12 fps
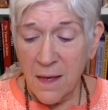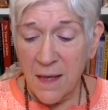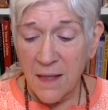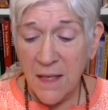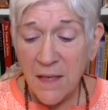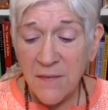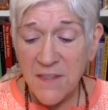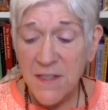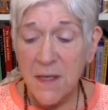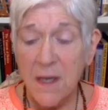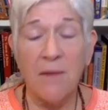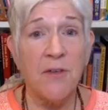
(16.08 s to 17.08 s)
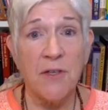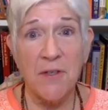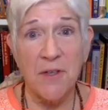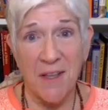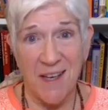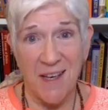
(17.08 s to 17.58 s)
and gifts of
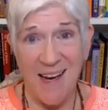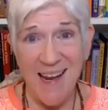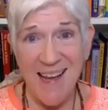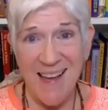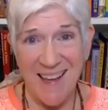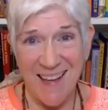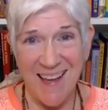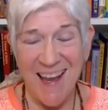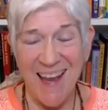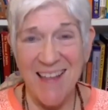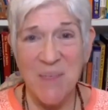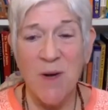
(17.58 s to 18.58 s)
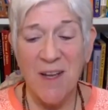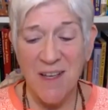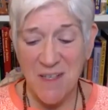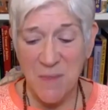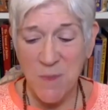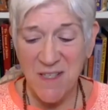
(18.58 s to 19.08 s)
Kundalini, as well
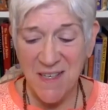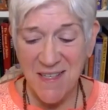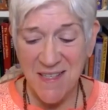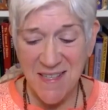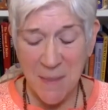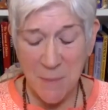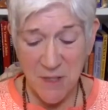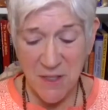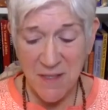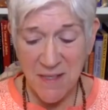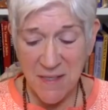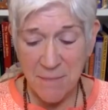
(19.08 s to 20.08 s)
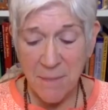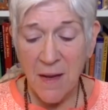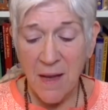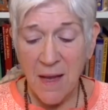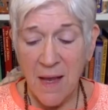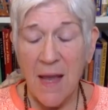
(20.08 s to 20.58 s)
as misconceptions,
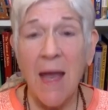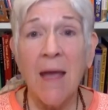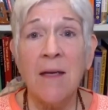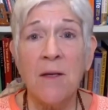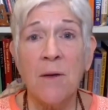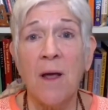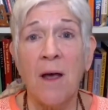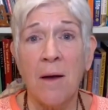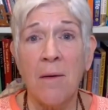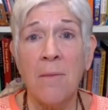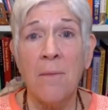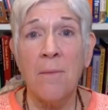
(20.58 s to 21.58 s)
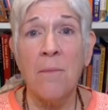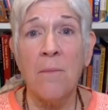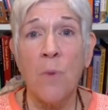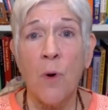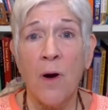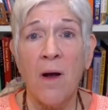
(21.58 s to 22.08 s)
and
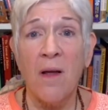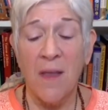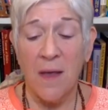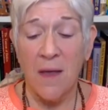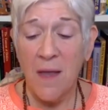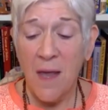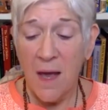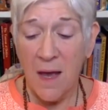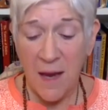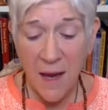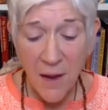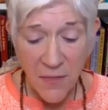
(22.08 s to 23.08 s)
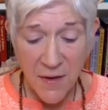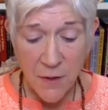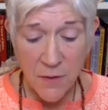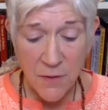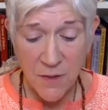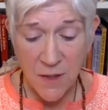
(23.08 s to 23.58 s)
more on a healthy
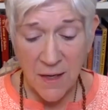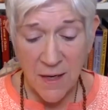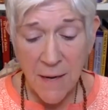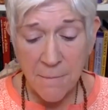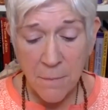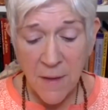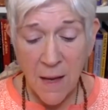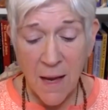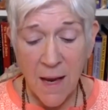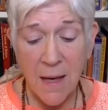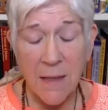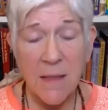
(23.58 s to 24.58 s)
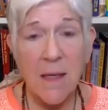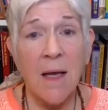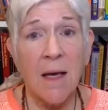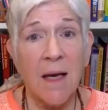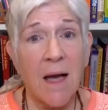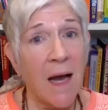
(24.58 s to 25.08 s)
Kundalini, and
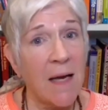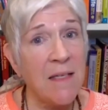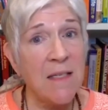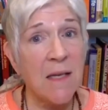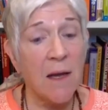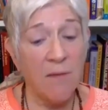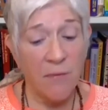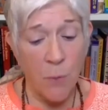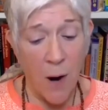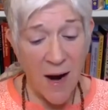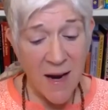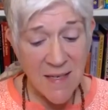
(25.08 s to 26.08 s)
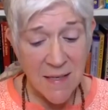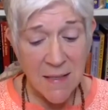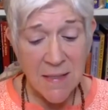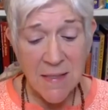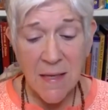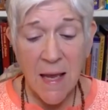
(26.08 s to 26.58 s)
kinds of
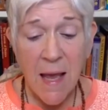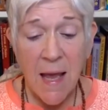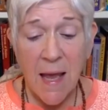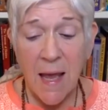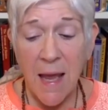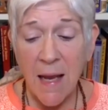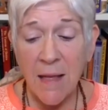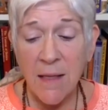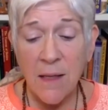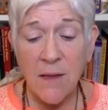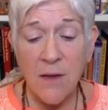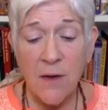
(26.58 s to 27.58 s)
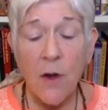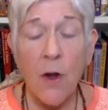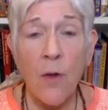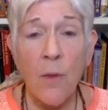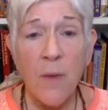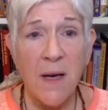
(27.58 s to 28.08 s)
risings, and the
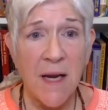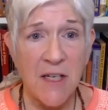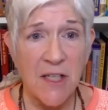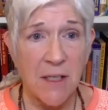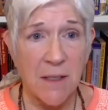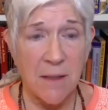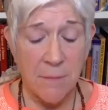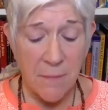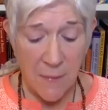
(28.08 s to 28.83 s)
culmination